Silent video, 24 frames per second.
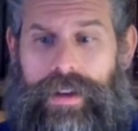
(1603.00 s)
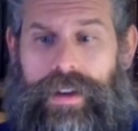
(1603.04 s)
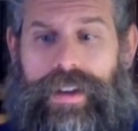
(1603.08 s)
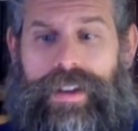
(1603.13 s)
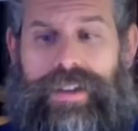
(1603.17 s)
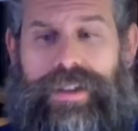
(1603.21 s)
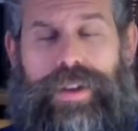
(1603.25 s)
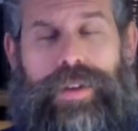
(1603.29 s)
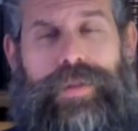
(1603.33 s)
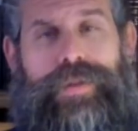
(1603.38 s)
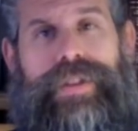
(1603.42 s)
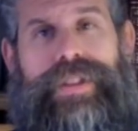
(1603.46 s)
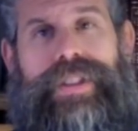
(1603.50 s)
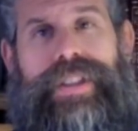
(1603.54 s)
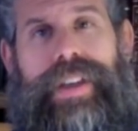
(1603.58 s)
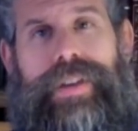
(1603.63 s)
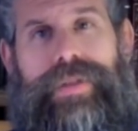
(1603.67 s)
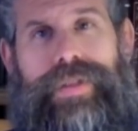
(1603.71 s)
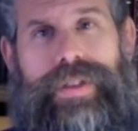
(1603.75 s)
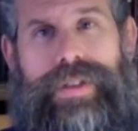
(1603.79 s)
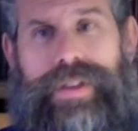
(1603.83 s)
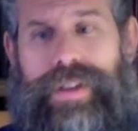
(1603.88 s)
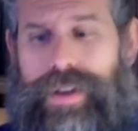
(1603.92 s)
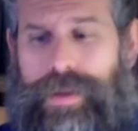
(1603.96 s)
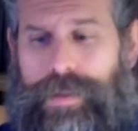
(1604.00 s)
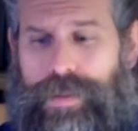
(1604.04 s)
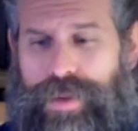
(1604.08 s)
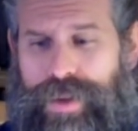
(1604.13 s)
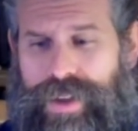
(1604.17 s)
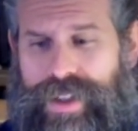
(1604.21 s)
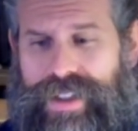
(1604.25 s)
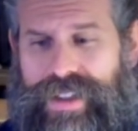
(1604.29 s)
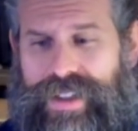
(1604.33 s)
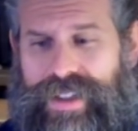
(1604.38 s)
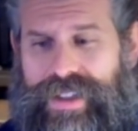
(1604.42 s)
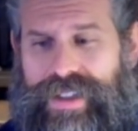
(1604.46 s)
So if it's given to the
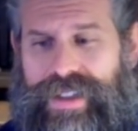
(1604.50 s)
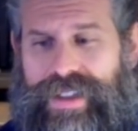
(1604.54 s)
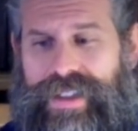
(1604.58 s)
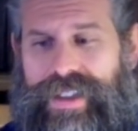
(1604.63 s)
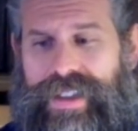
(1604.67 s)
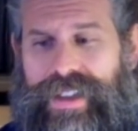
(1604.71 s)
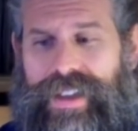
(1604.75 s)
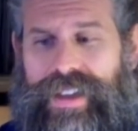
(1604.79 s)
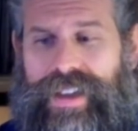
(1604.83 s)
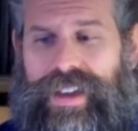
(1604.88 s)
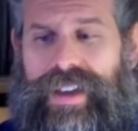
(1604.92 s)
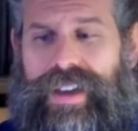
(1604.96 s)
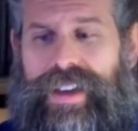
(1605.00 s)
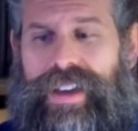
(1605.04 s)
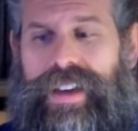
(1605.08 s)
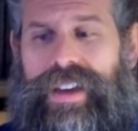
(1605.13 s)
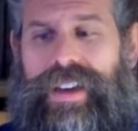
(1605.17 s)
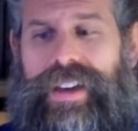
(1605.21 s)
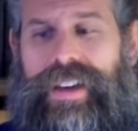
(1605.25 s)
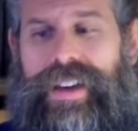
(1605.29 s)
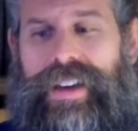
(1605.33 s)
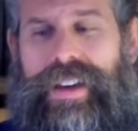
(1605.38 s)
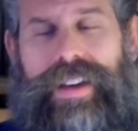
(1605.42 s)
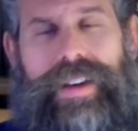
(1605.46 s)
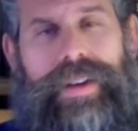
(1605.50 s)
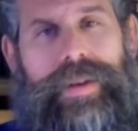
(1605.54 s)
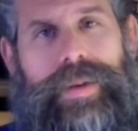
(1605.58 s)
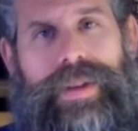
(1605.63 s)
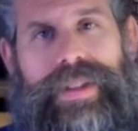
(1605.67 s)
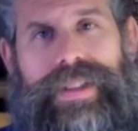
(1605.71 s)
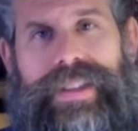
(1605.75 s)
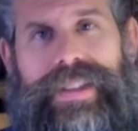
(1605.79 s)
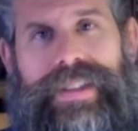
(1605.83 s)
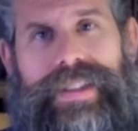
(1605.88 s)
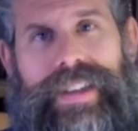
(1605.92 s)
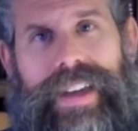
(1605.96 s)
priests,
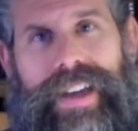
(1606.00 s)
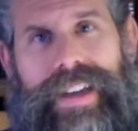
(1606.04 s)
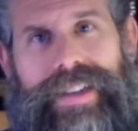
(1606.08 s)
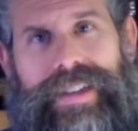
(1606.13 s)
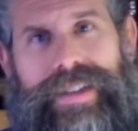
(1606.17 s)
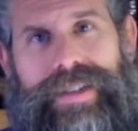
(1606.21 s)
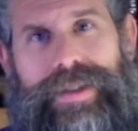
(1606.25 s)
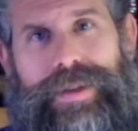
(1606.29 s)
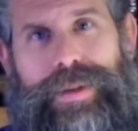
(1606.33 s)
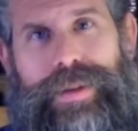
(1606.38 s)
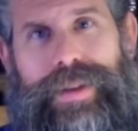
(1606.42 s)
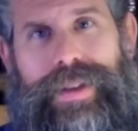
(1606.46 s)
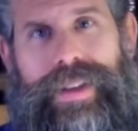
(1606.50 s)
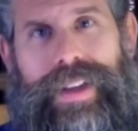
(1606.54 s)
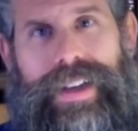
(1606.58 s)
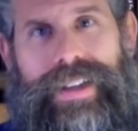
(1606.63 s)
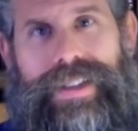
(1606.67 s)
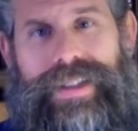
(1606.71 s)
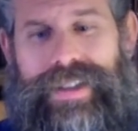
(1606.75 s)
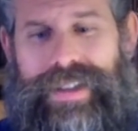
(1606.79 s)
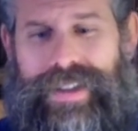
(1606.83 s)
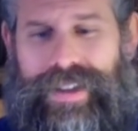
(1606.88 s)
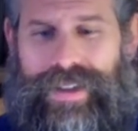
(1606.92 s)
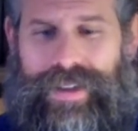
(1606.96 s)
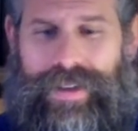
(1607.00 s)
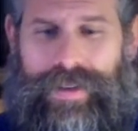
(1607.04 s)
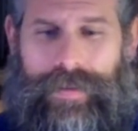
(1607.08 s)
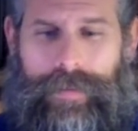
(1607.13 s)
what's this got to do with us?